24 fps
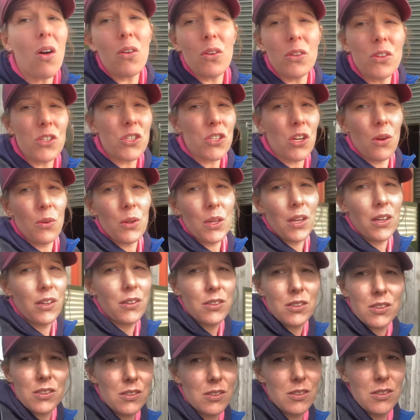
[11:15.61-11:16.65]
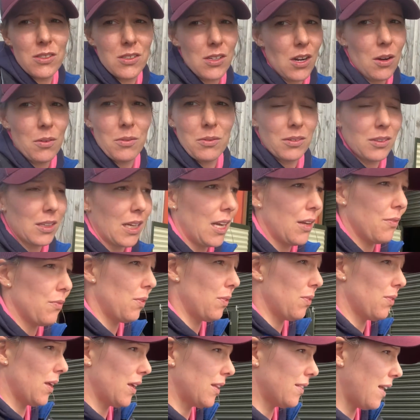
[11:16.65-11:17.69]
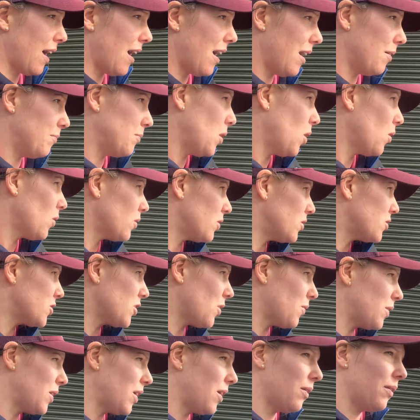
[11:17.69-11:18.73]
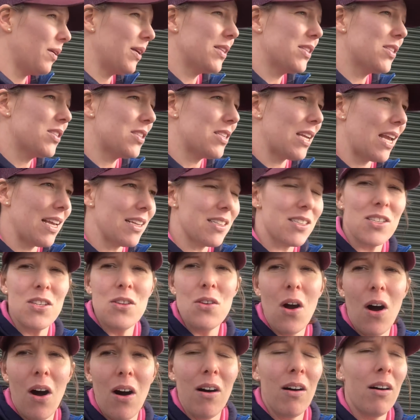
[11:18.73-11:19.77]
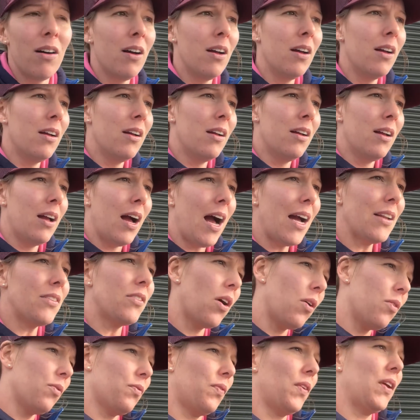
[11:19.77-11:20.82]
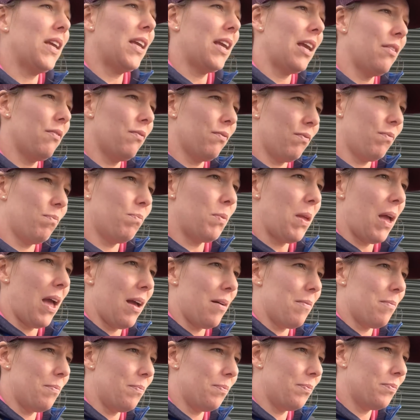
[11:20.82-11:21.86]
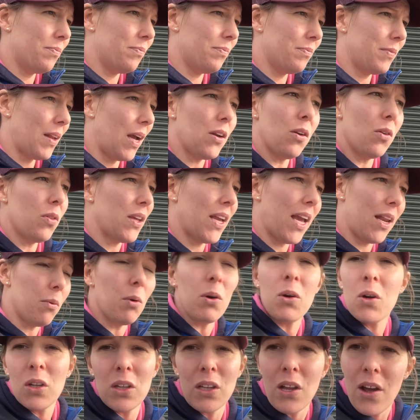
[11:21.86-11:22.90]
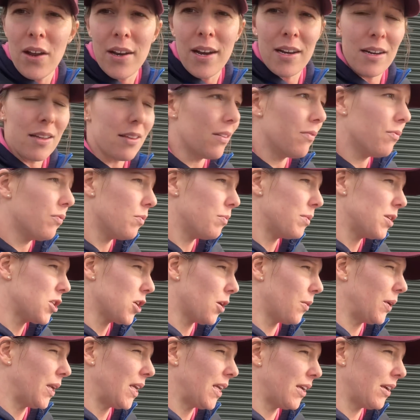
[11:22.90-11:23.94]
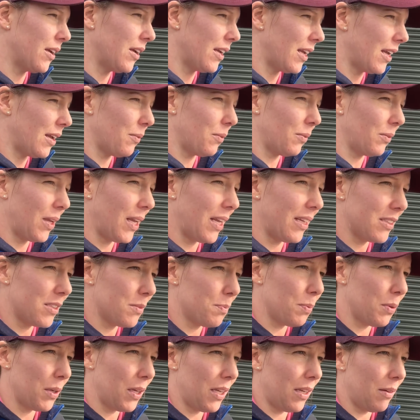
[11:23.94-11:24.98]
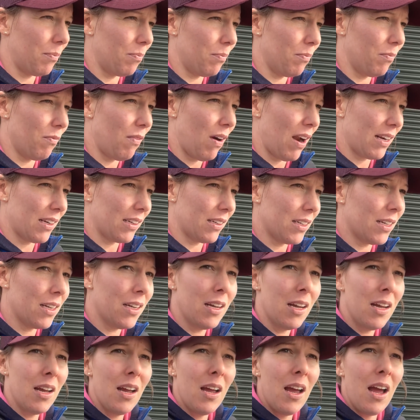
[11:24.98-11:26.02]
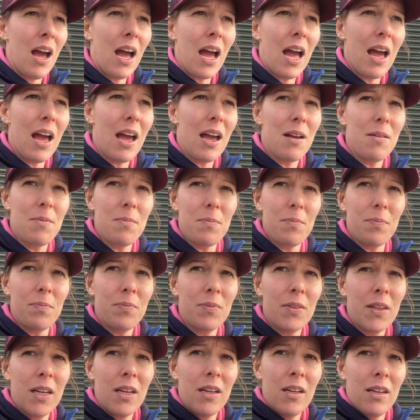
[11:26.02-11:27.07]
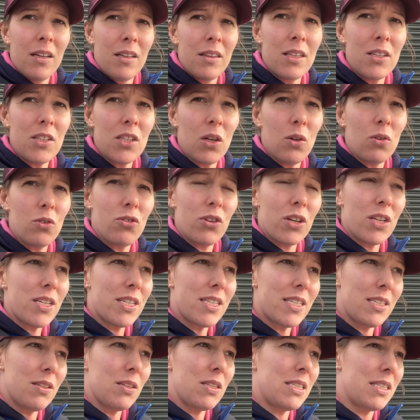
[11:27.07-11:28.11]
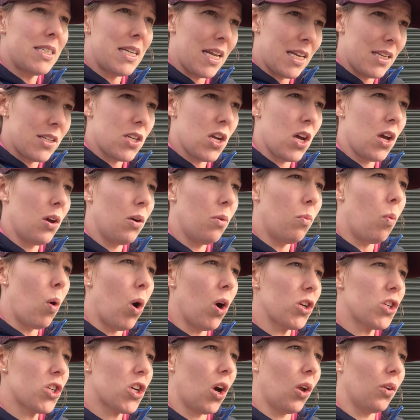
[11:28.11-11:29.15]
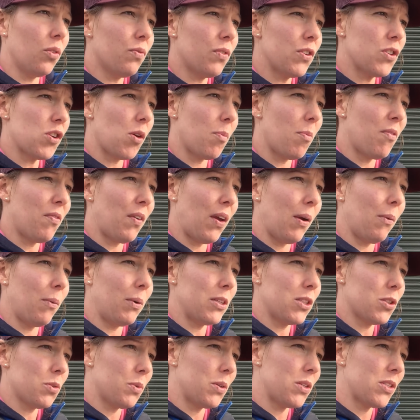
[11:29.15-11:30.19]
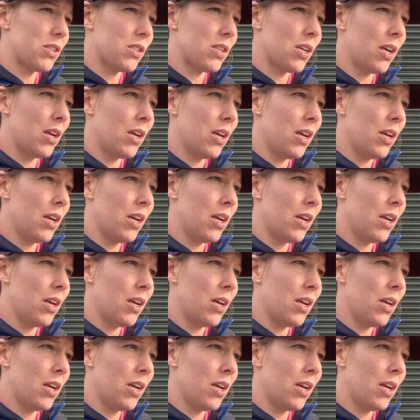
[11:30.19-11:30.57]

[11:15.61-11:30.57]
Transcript: going to show you. Don't even think that. I'm not going to show you. It's not. I don't think it. I don't think anyone can learn anything from me showing it you. It's pretty rank. The children did watch on for some of it, which was,